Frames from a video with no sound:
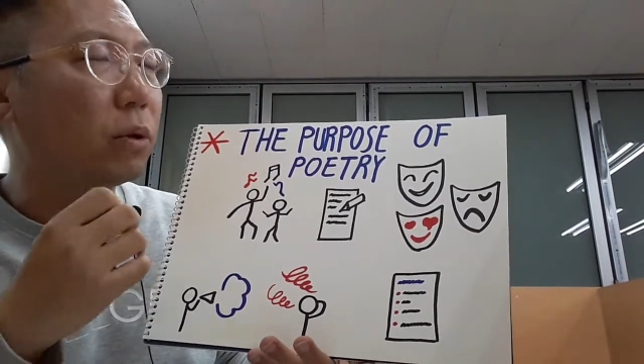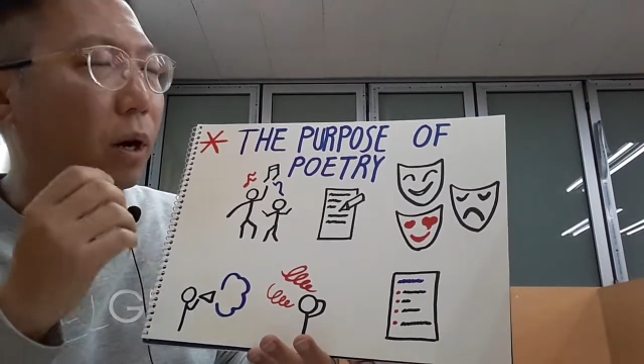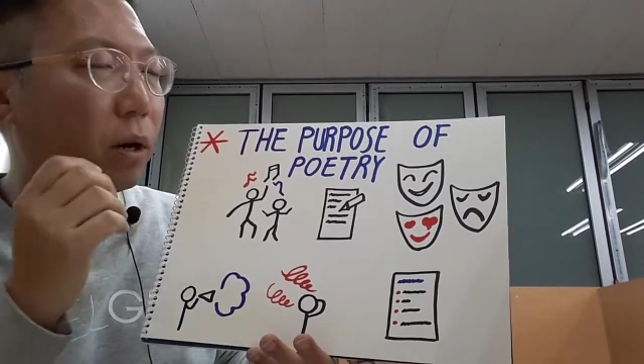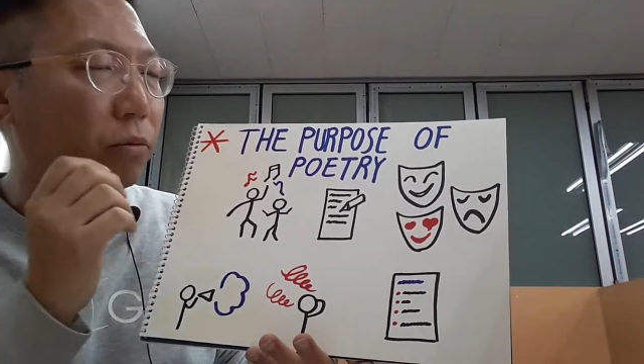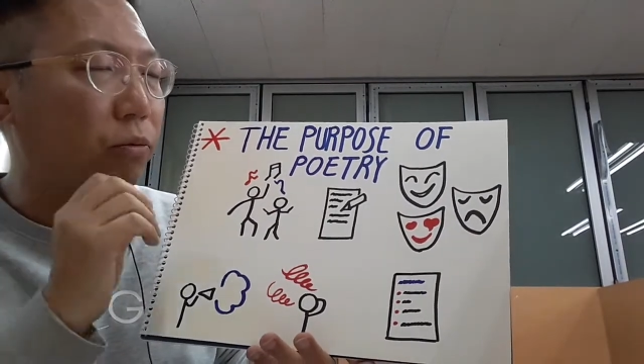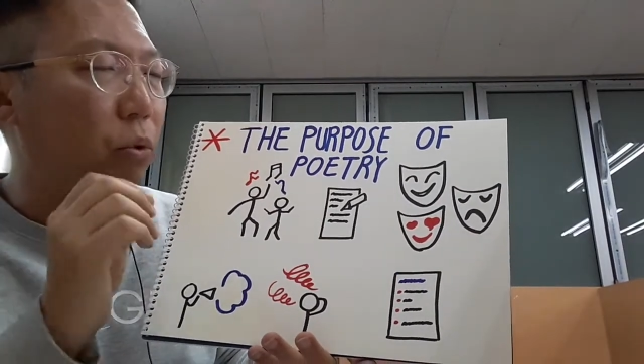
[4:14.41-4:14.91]

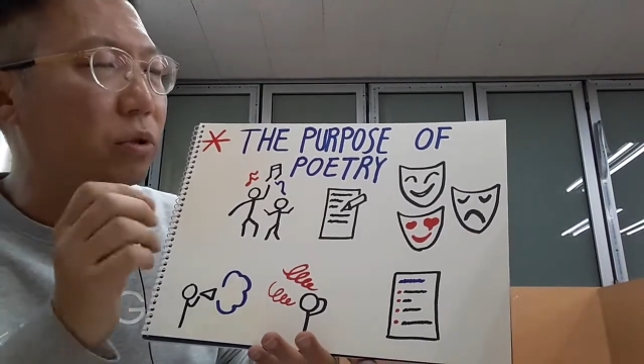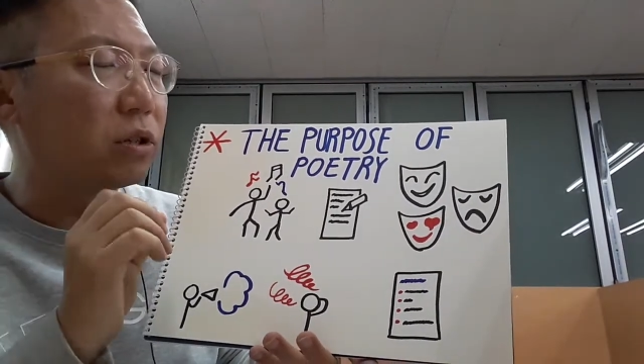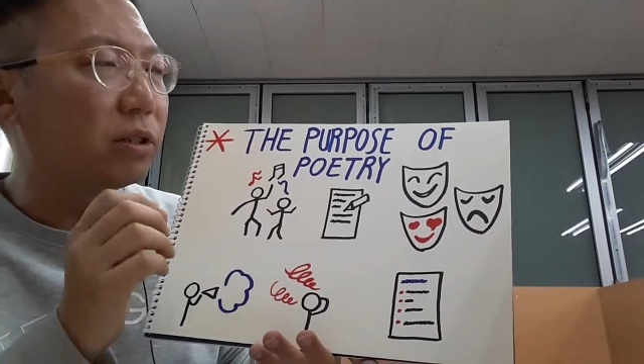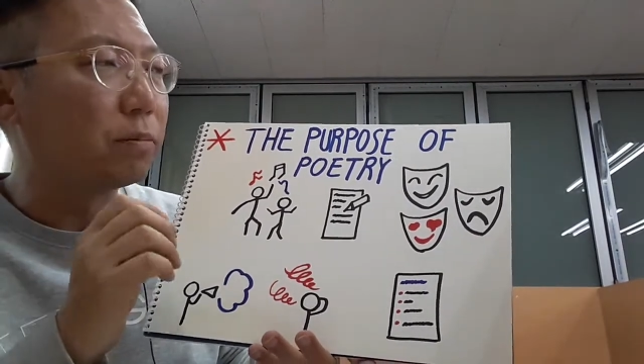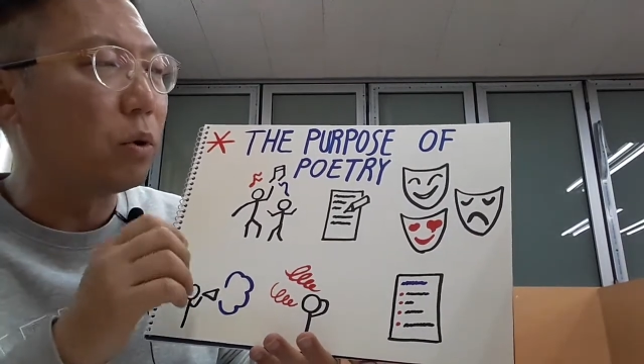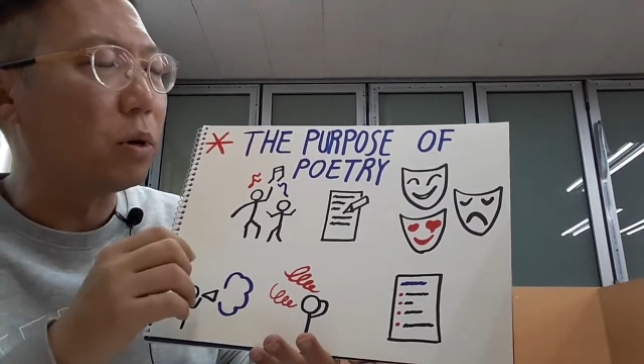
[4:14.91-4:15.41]
wrote
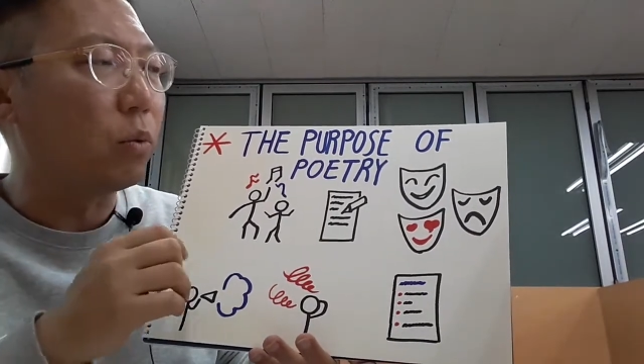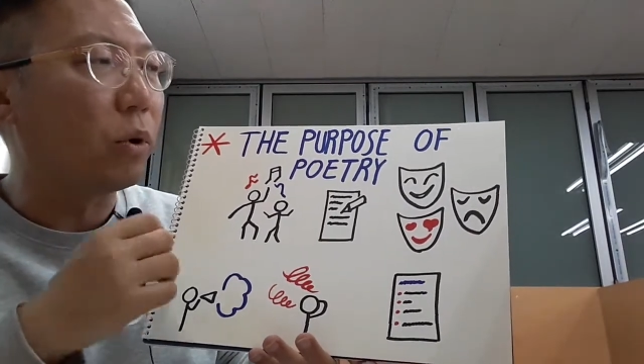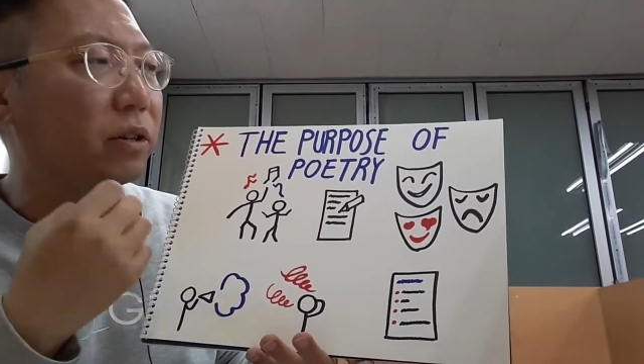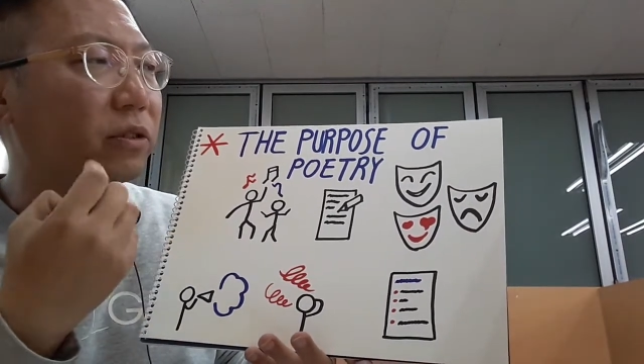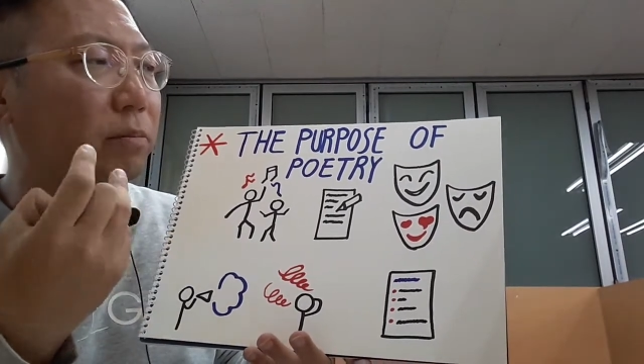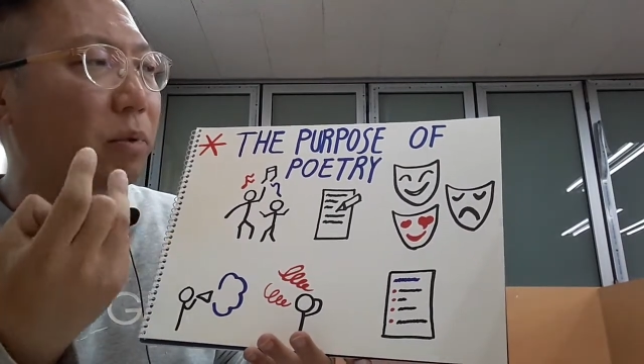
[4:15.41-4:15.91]
this poem,
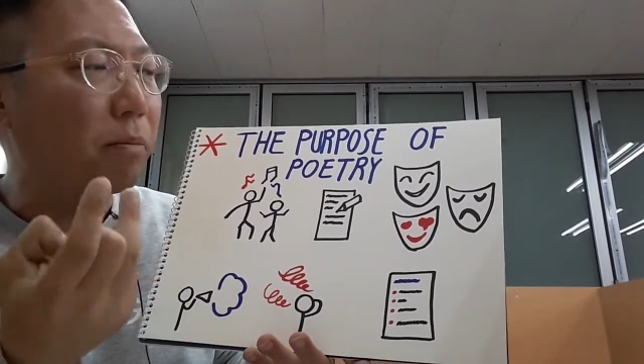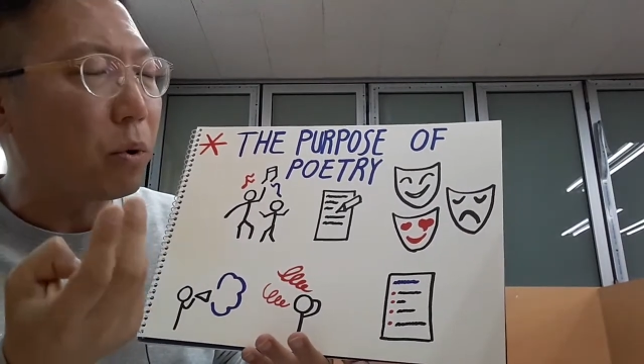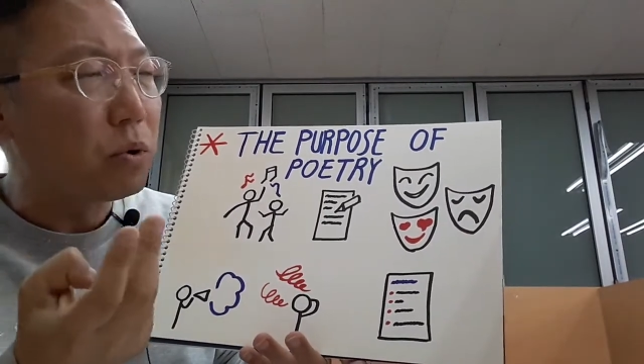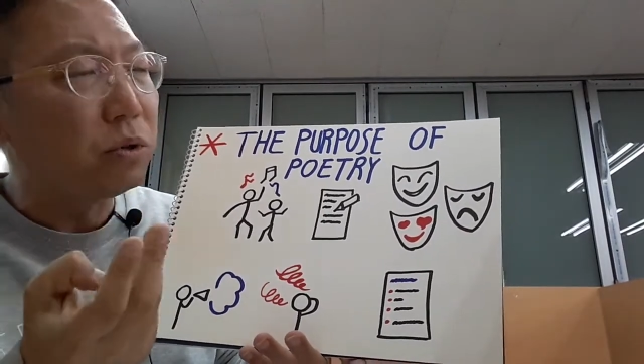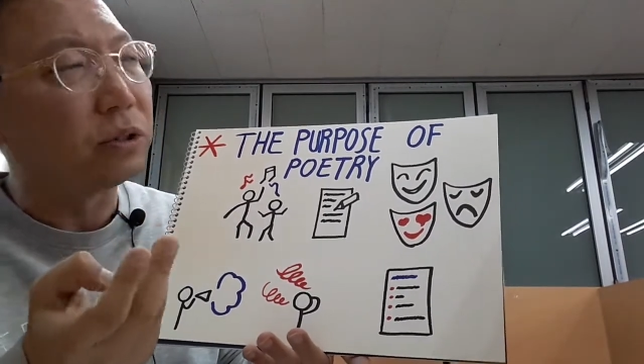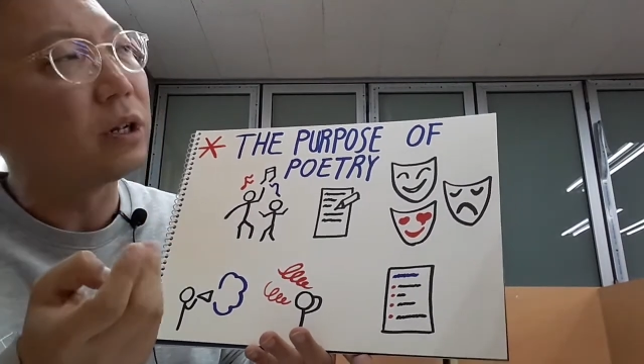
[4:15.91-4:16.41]
what is the
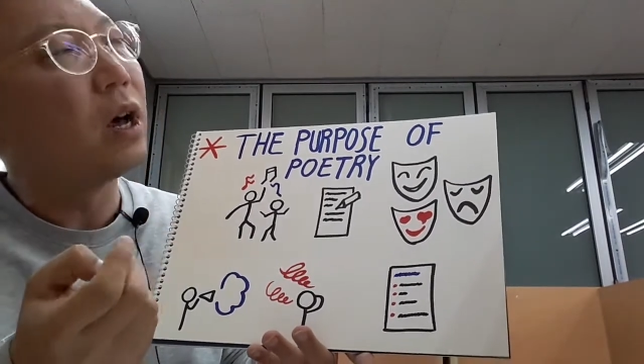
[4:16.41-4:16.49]
purpose